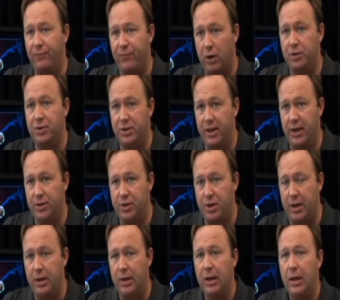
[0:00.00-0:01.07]
the first
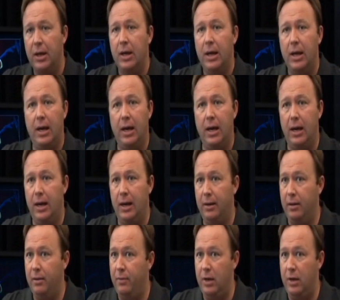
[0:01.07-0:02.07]
season. Uh,